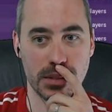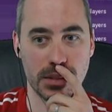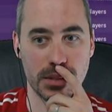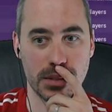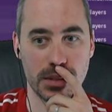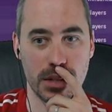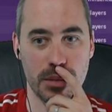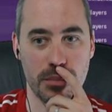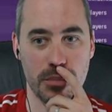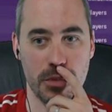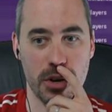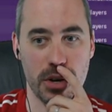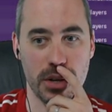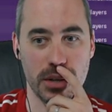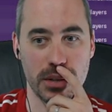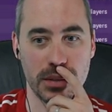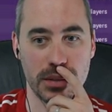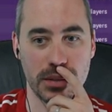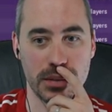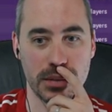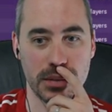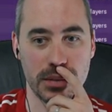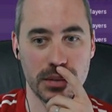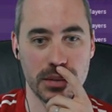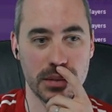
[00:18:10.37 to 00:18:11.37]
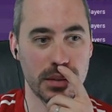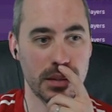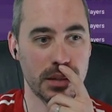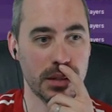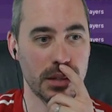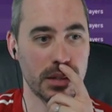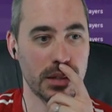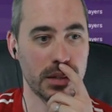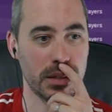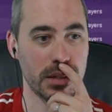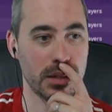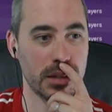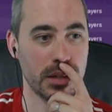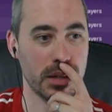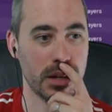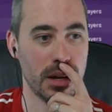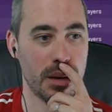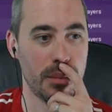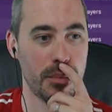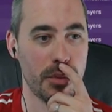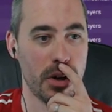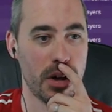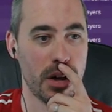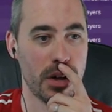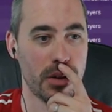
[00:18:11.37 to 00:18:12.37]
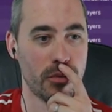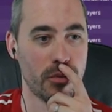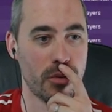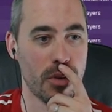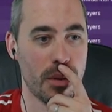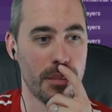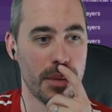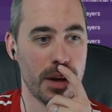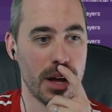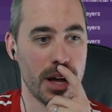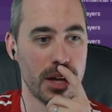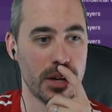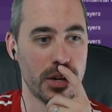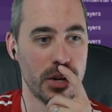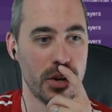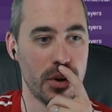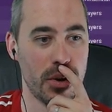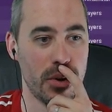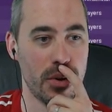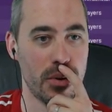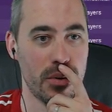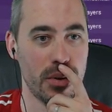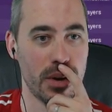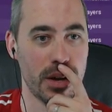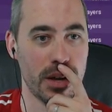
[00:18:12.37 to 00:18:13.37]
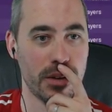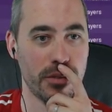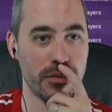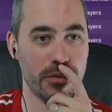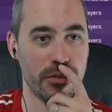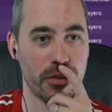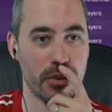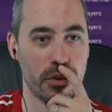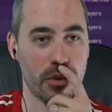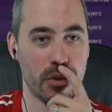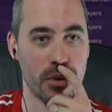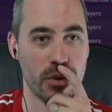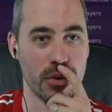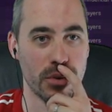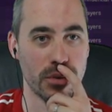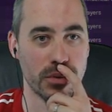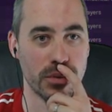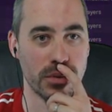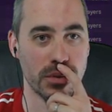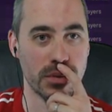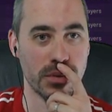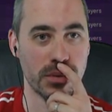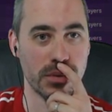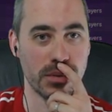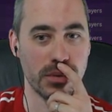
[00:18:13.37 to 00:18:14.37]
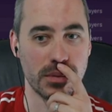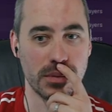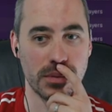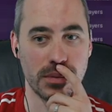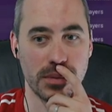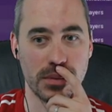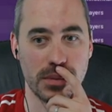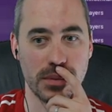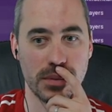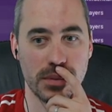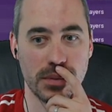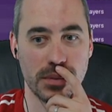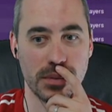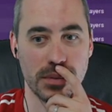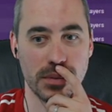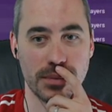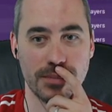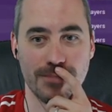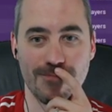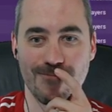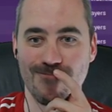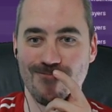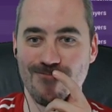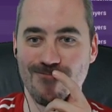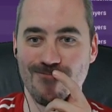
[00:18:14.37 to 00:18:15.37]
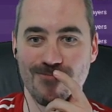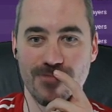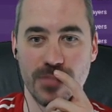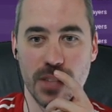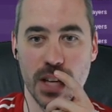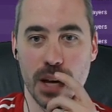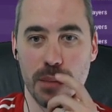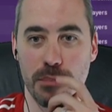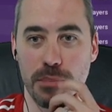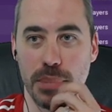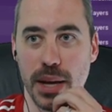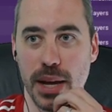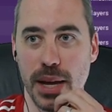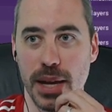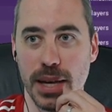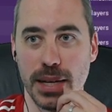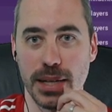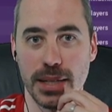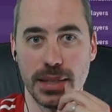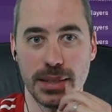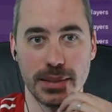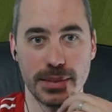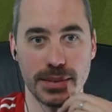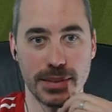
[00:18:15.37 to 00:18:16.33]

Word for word: come on come on romano and veron not buying it